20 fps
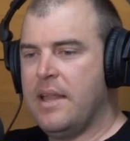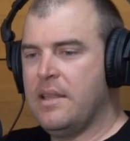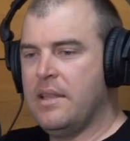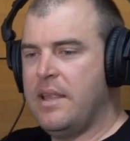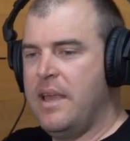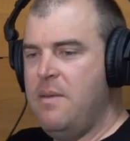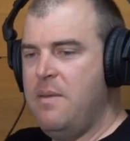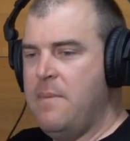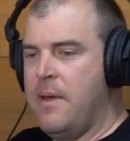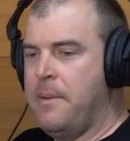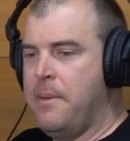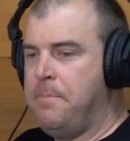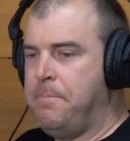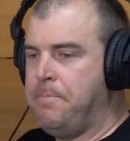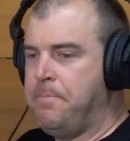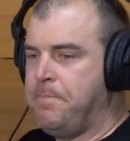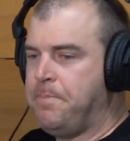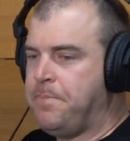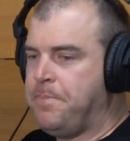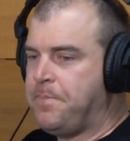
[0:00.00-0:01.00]
Lima.
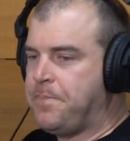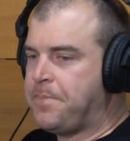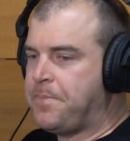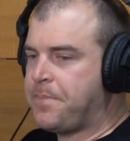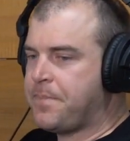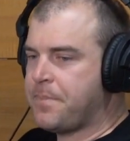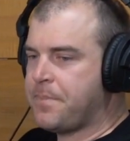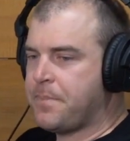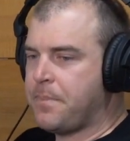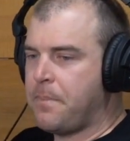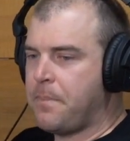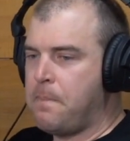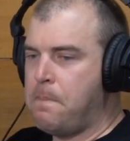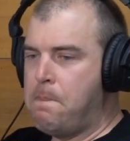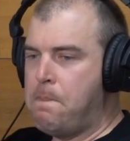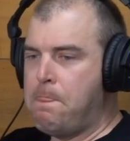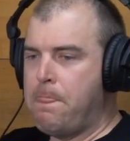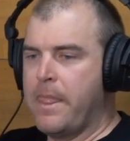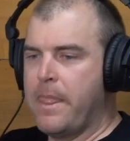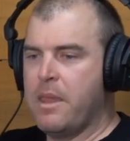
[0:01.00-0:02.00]

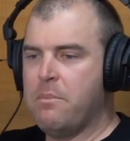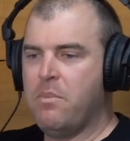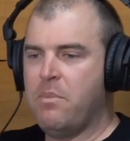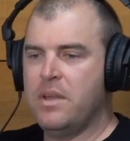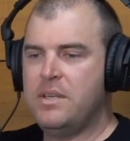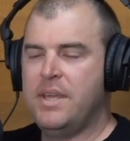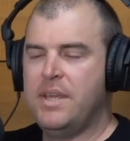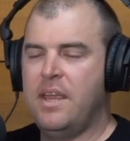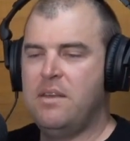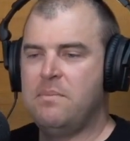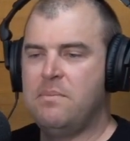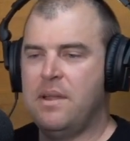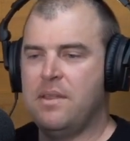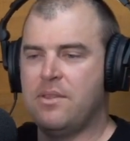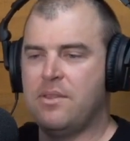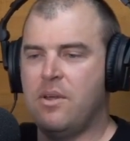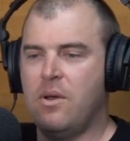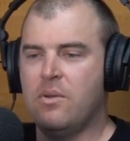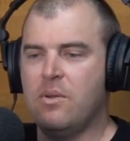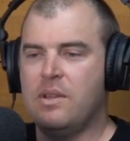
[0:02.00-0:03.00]
My
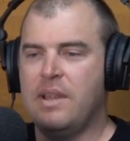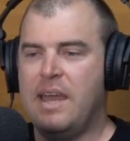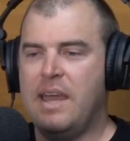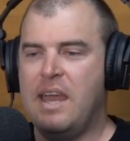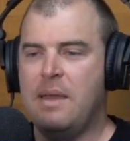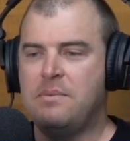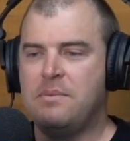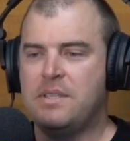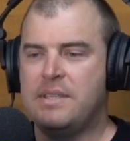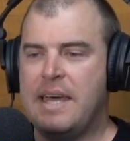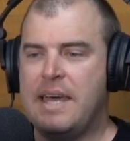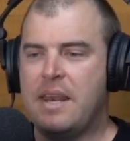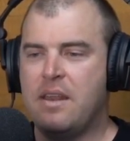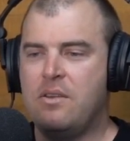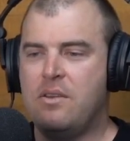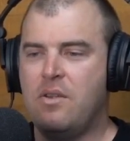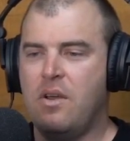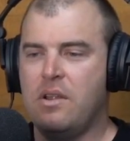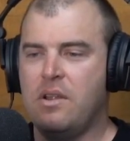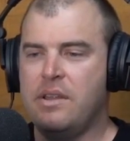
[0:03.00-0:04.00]
10-month-old lab
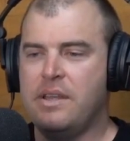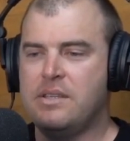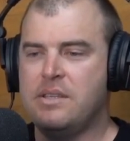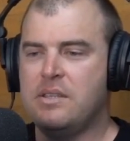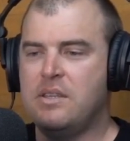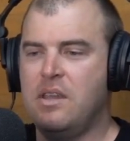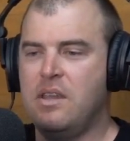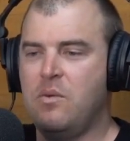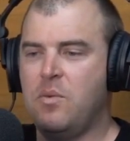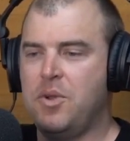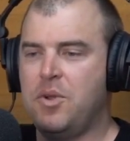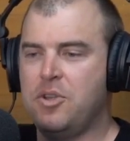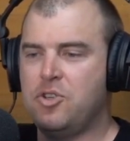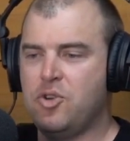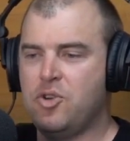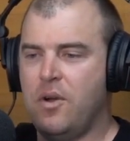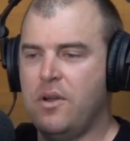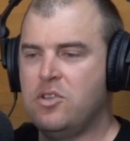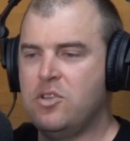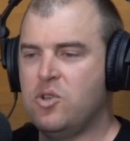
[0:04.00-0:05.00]
started not listening when I
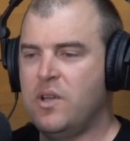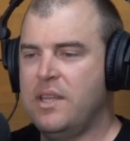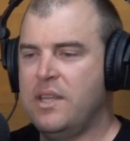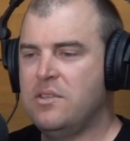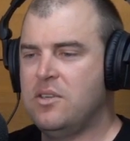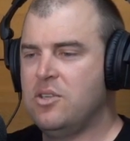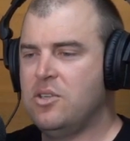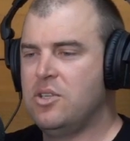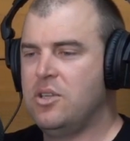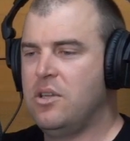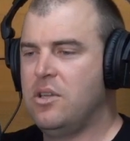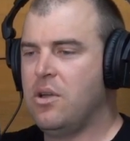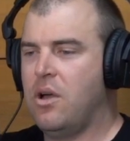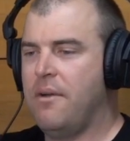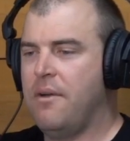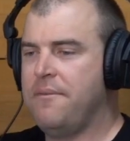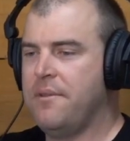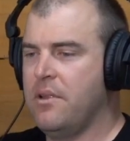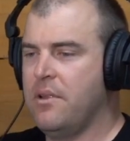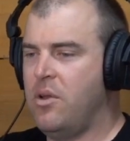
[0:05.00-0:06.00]
tried transitioning
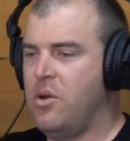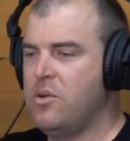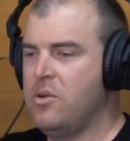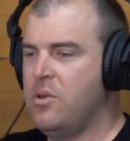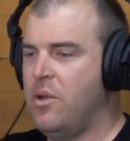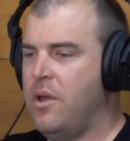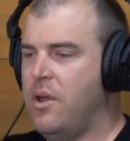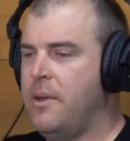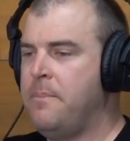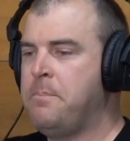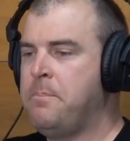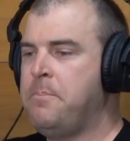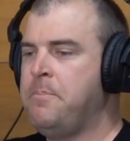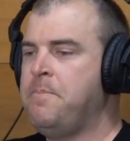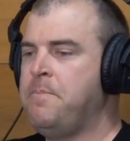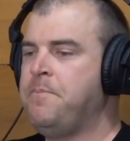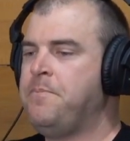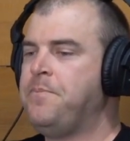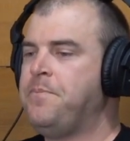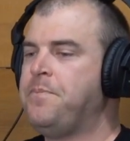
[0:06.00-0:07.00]
off the long line.
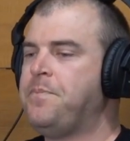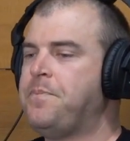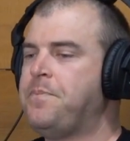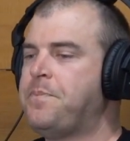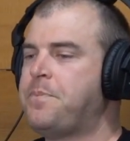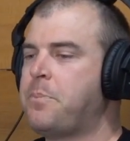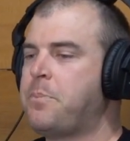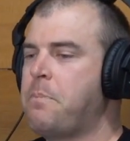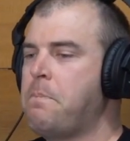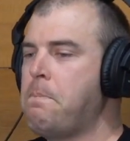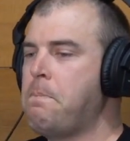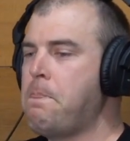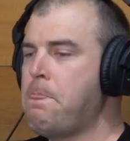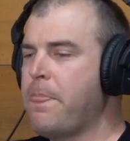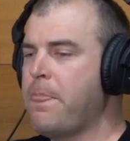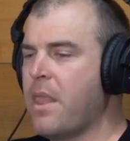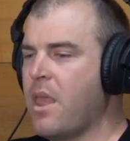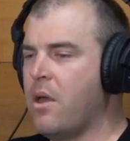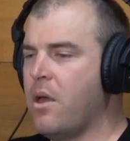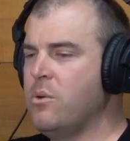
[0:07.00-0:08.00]

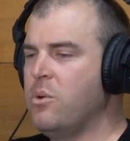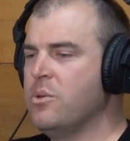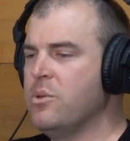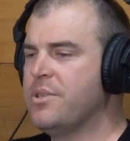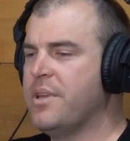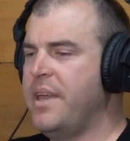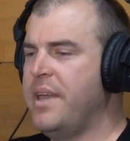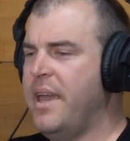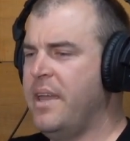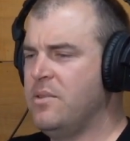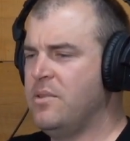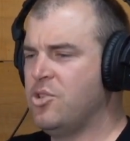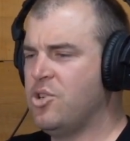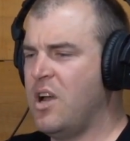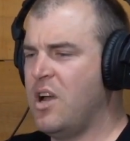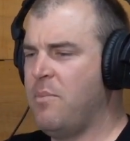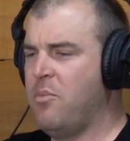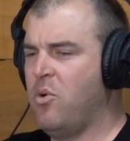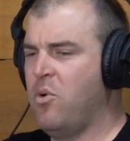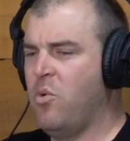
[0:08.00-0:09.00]
I also had
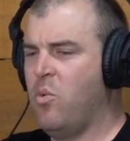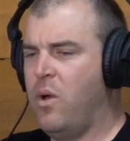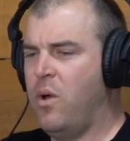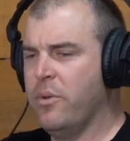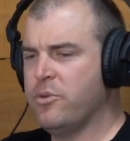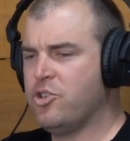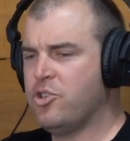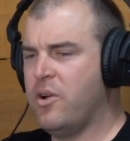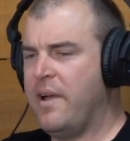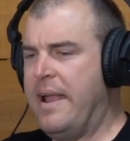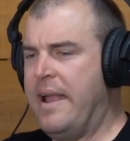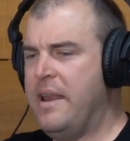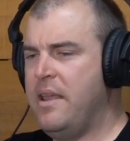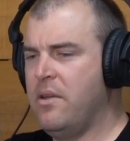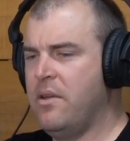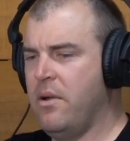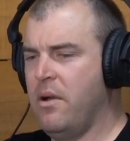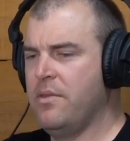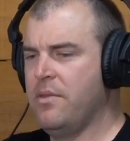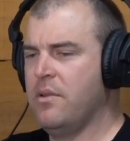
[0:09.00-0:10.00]
trouble while
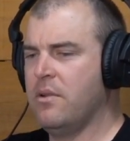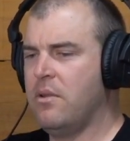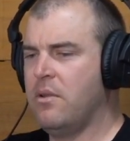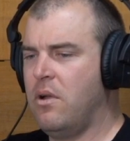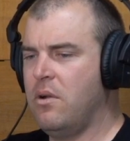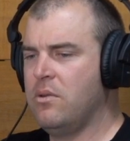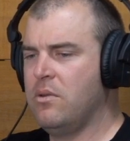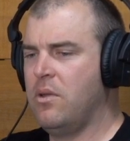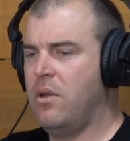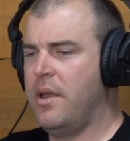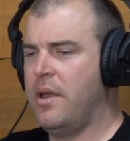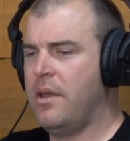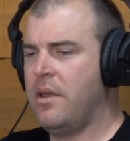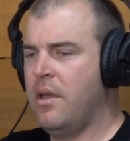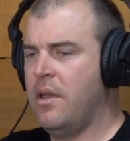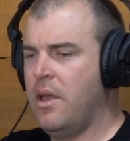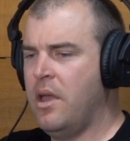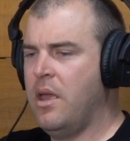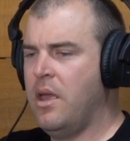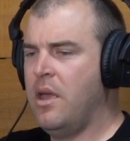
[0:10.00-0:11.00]
training on the long line